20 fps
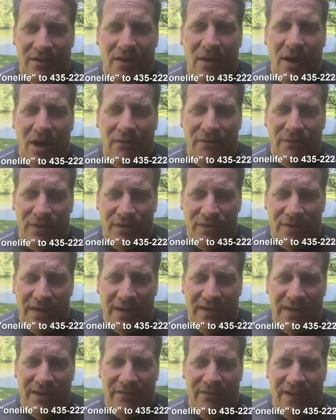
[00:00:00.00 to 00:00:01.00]
offer you
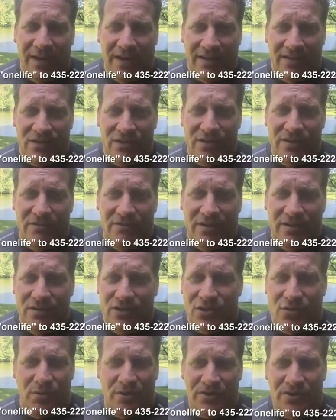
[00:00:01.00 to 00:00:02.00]
that advantage. You know,
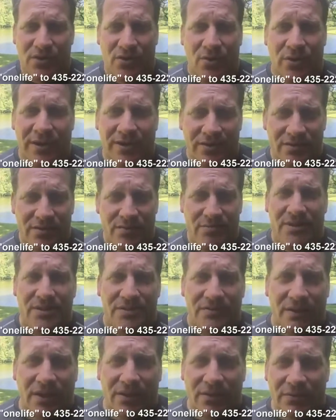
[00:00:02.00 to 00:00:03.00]
Swiss Coin. There's a
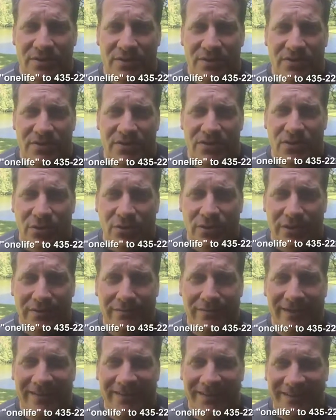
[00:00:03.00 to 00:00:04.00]
bunch of other ones you can join.
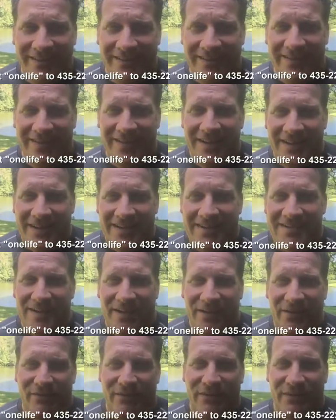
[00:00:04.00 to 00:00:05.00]

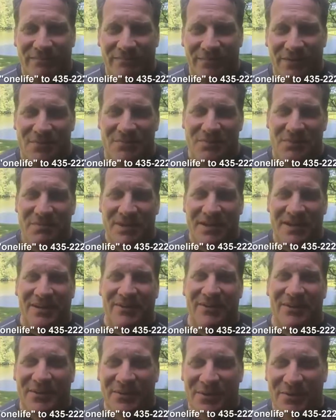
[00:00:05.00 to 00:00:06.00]
So depending on
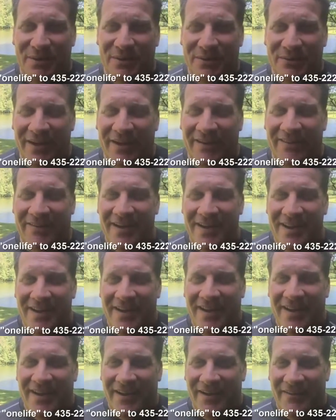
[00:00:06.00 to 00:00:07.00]
how long they'll be around,
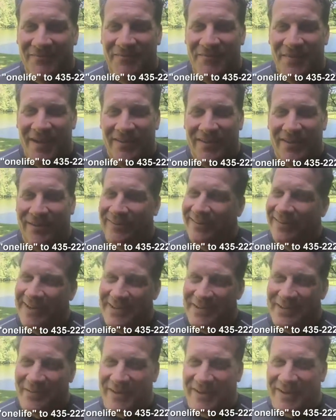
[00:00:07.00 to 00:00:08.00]
their
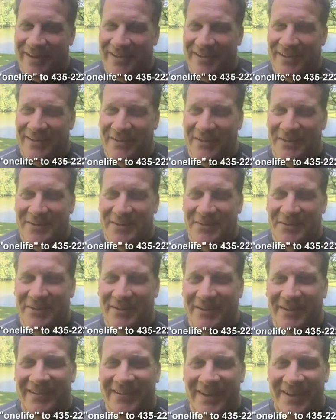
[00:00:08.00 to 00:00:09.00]
Alexa ranking doesn't look too
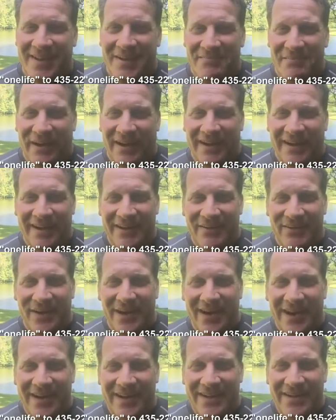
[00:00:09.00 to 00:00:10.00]
good. But
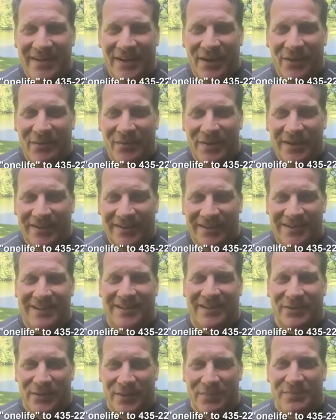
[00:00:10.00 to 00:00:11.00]
anyway, you know, when it looks
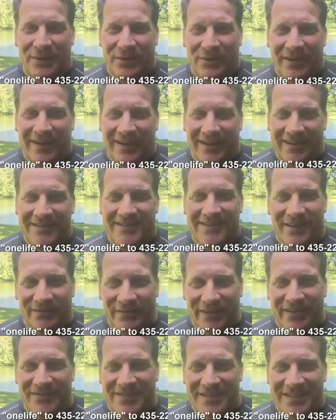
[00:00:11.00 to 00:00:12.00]
like Crypto 88, if
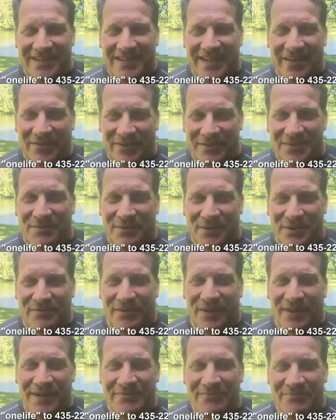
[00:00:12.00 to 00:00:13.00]
you haven't seen that one, it's pretty
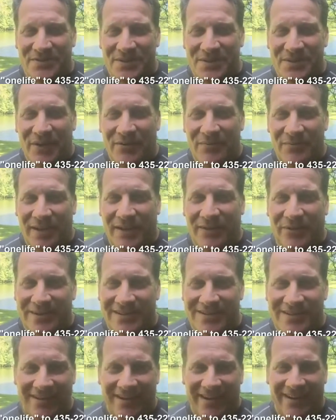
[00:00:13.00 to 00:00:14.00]
funny. So anyway,
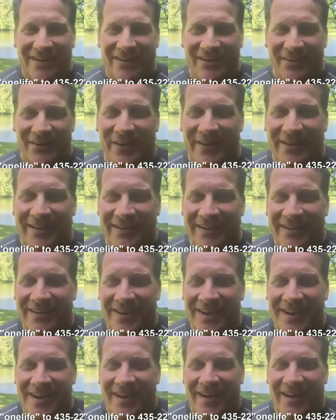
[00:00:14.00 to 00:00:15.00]
sorry, I had to throw that in
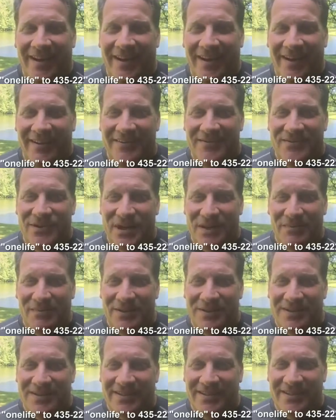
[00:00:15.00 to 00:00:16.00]
there.
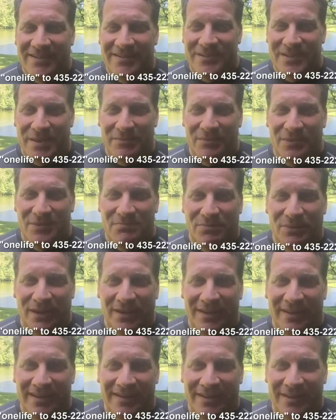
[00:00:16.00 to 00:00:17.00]
Shameless
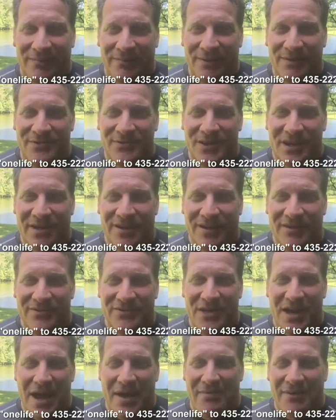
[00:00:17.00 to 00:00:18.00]
plug at them, or
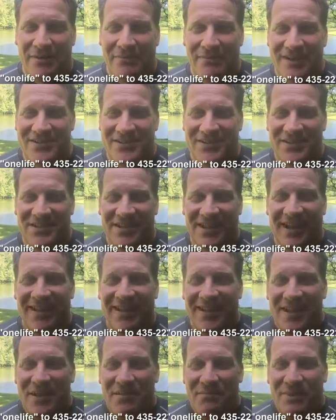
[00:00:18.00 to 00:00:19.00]
jab at them, I should say.
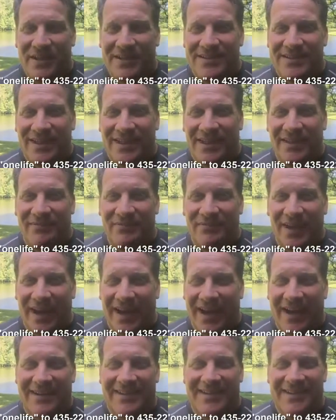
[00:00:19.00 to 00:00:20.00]
But
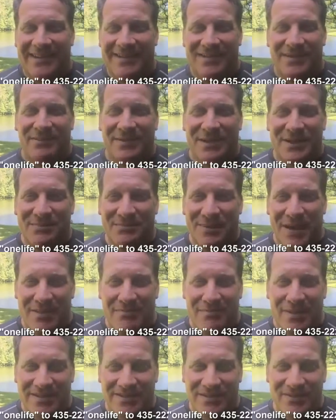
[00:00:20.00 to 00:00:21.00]
I just get so many spam
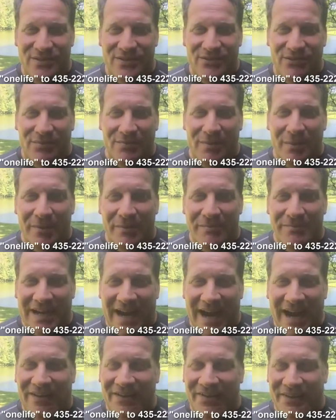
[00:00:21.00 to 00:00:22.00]
messages from them. I'm
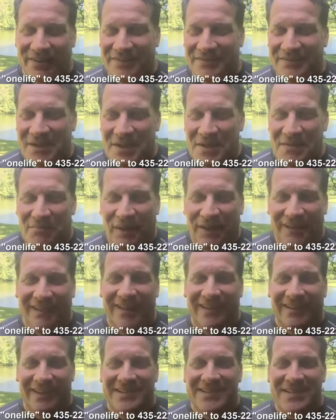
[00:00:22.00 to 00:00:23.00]
tired of it. But
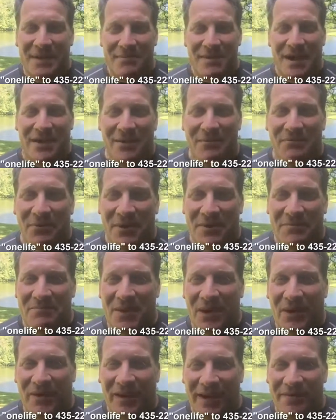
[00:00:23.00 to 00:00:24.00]
let's get back on point.
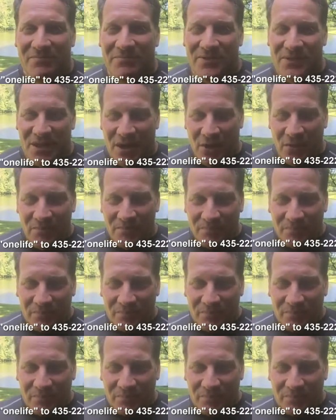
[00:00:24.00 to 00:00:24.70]
Okay, so